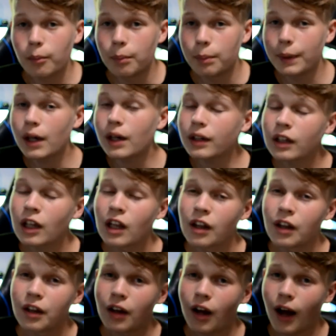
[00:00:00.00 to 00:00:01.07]
but
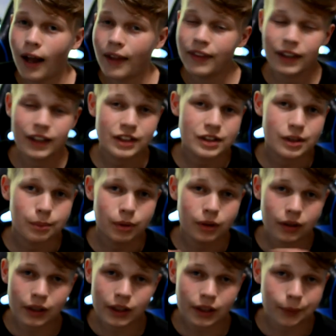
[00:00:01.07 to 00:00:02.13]
I think it's
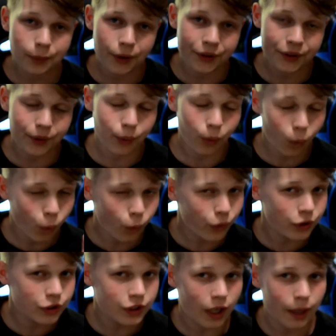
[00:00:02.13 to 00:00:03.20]
completely worth all
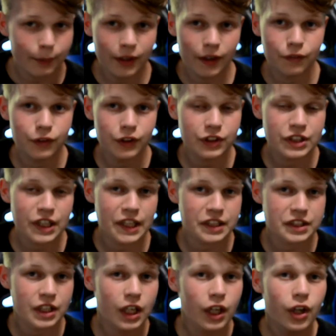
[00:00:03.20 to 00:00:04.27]
the time and effort it
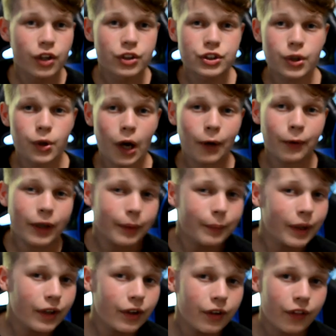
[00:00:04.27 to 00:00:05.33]
takes. So I
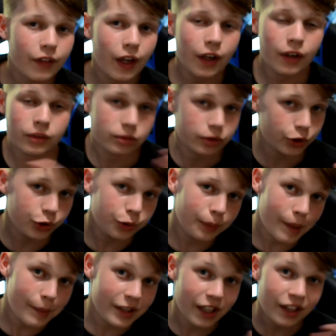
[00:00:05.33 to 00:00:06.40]
recommend that you
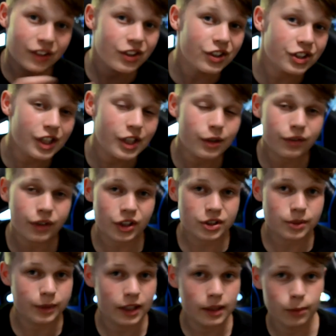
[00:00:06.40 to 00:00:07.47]
maybe get into the scene of
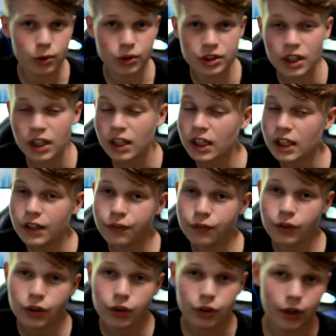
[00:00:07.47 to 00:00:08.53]
custom keyboards, if
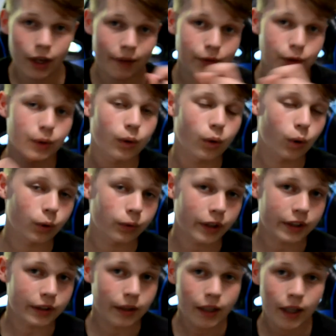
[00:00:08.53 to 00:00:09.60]
you haven't
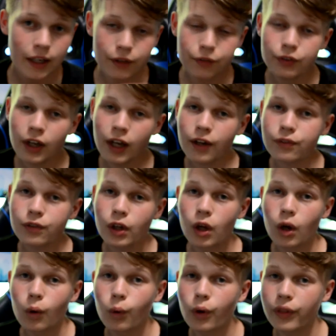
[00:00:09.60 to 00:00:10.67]
already. And if you have,
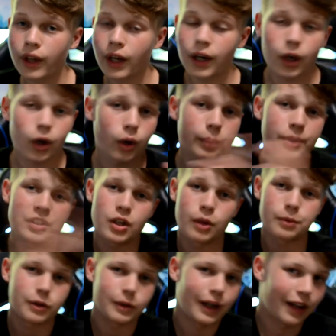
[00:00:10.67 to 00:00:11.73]
well then I hope this
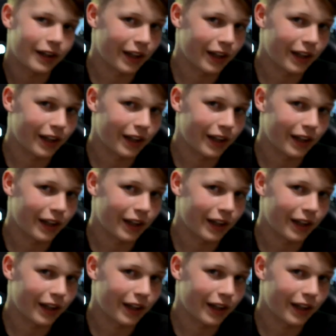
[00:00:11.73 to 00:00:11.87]
helped you out